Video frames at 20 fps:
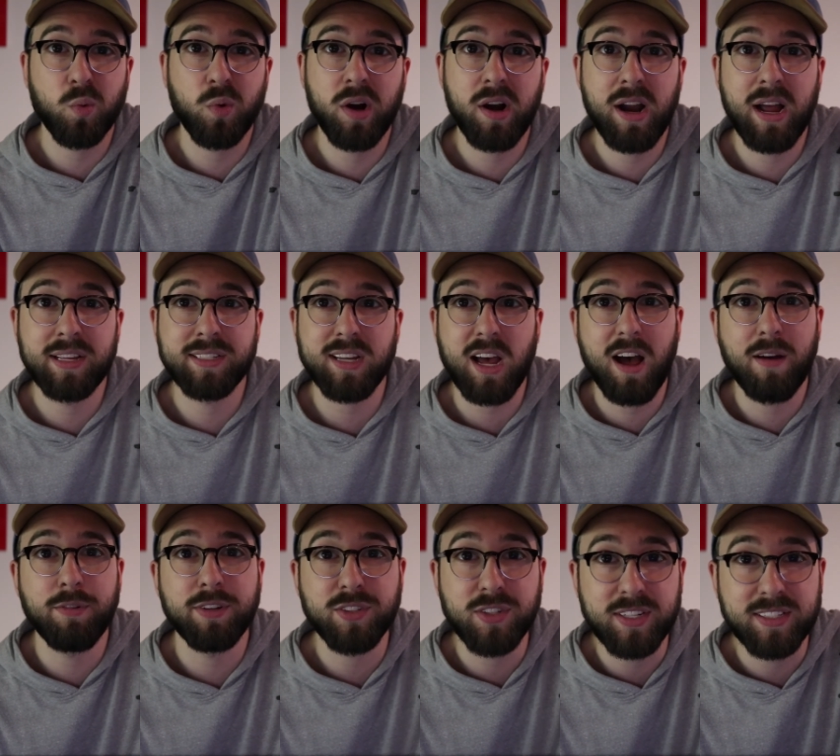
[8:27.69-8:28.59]
whereas
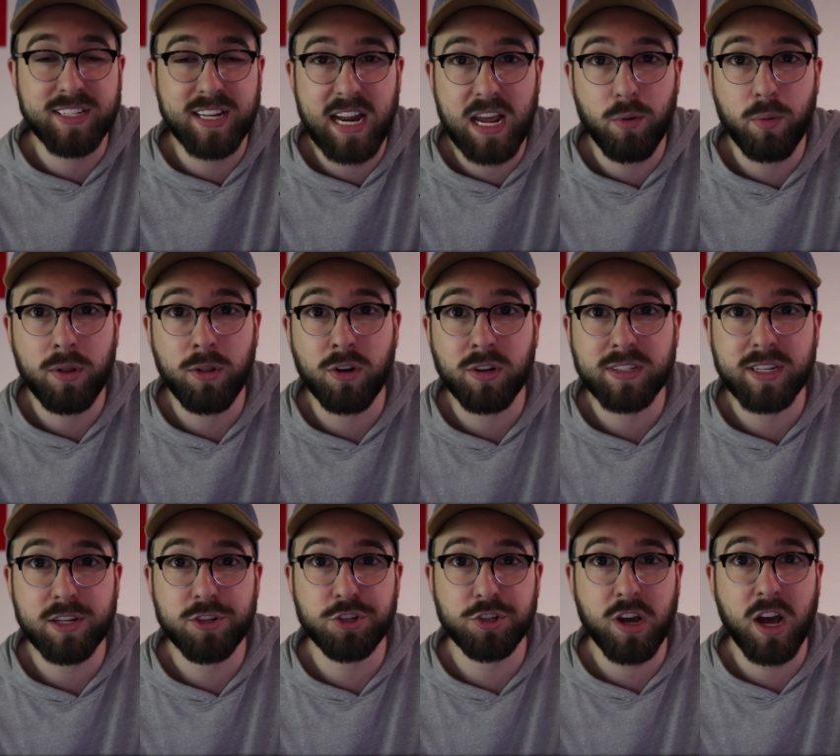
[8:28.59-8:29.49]
obviously today we
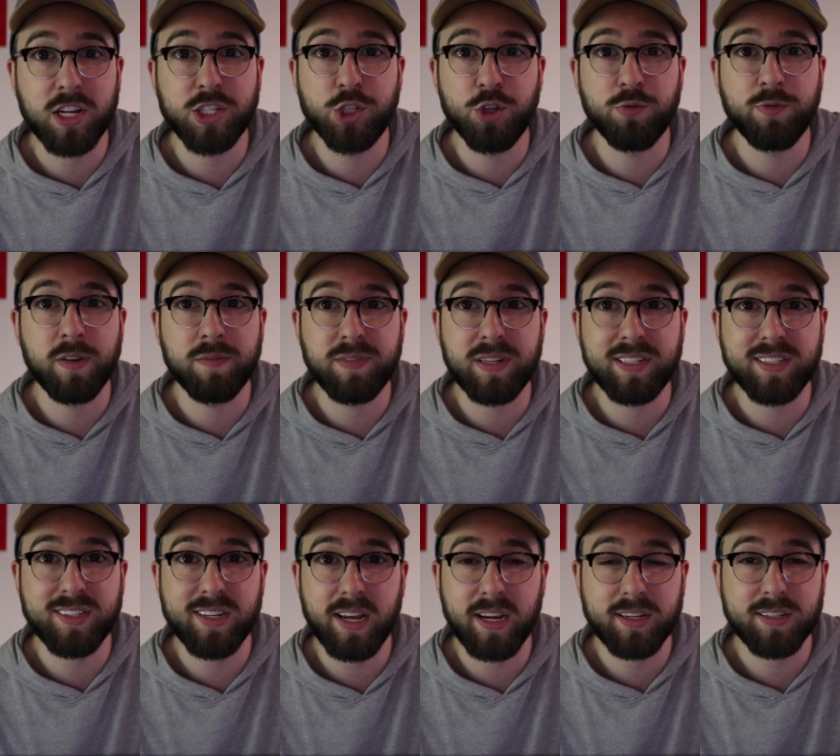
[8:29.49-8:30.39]
looked at
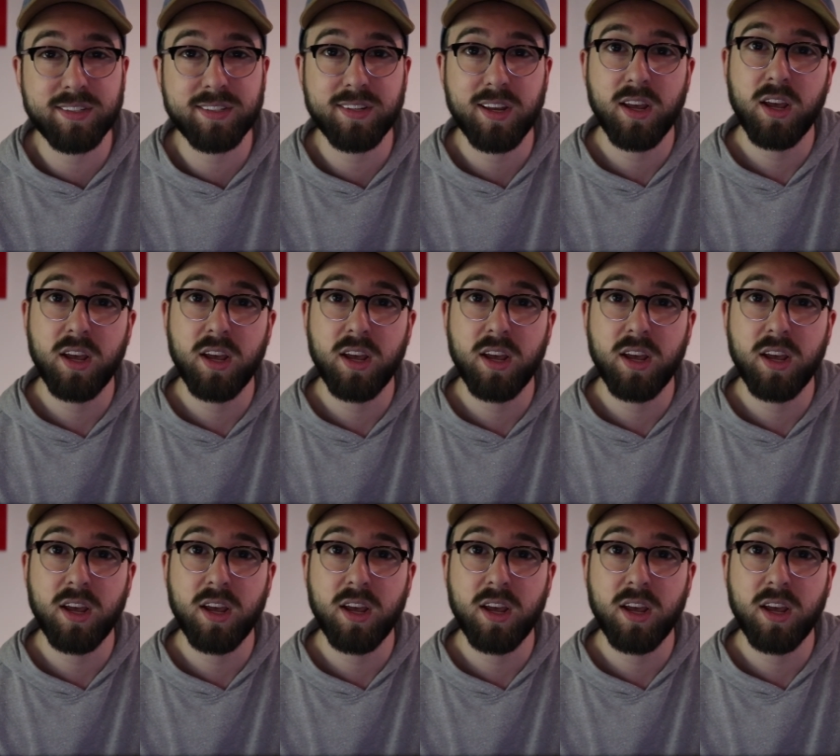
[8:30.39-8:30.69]
SHA-256.